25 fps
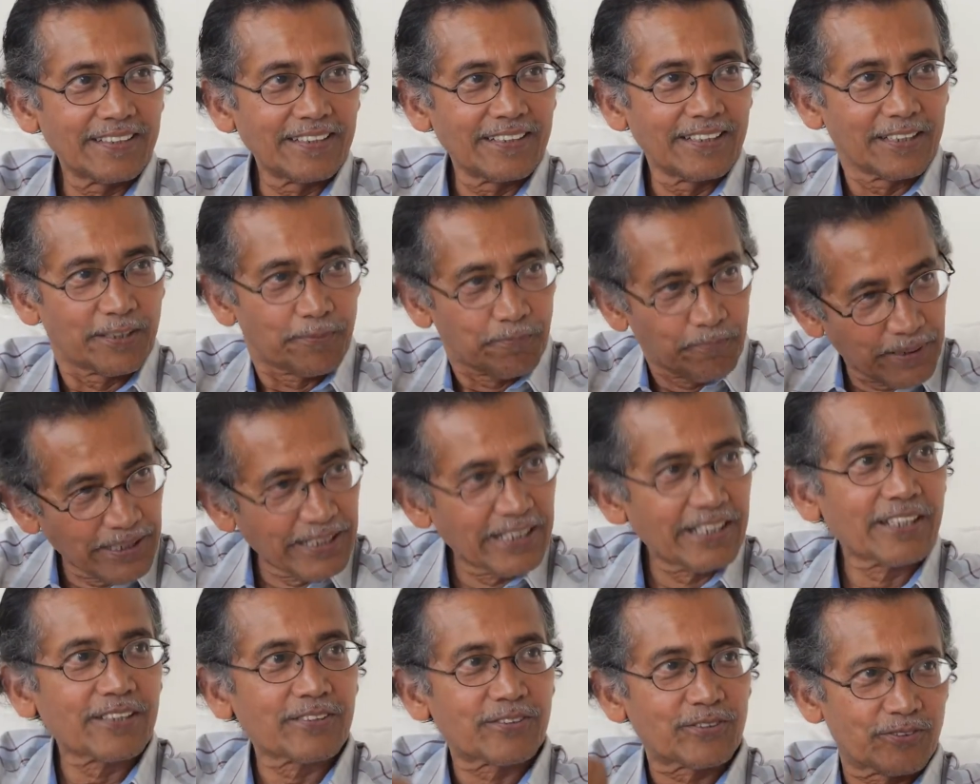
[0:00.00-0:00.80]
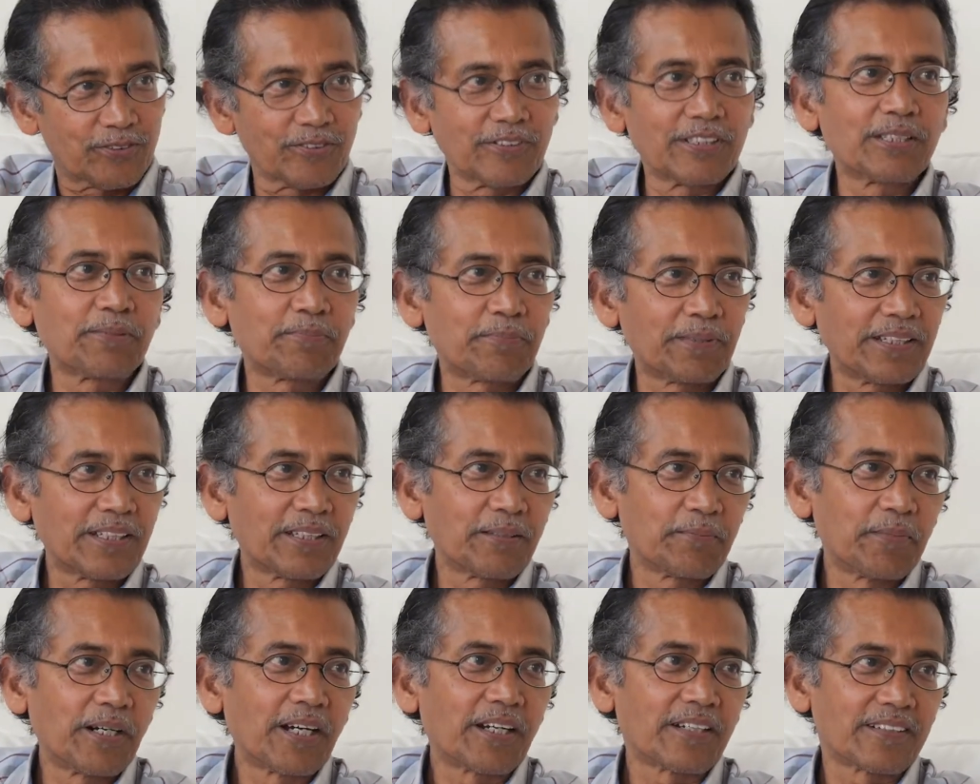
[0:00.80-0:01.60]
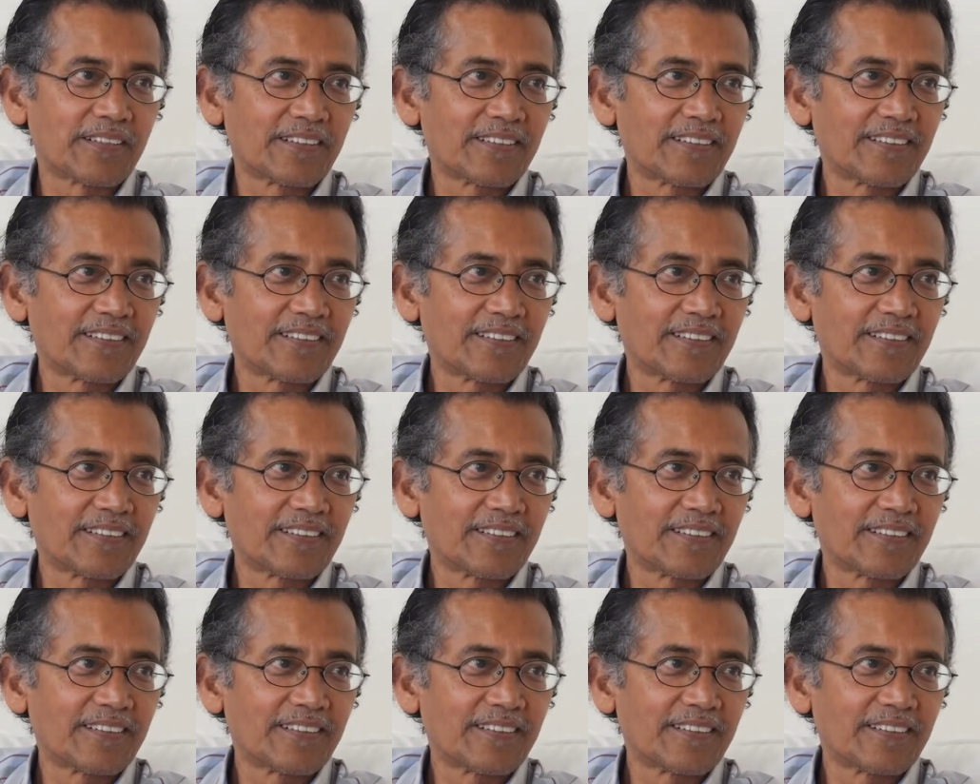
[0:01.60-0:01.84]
it begins to nip in the bud.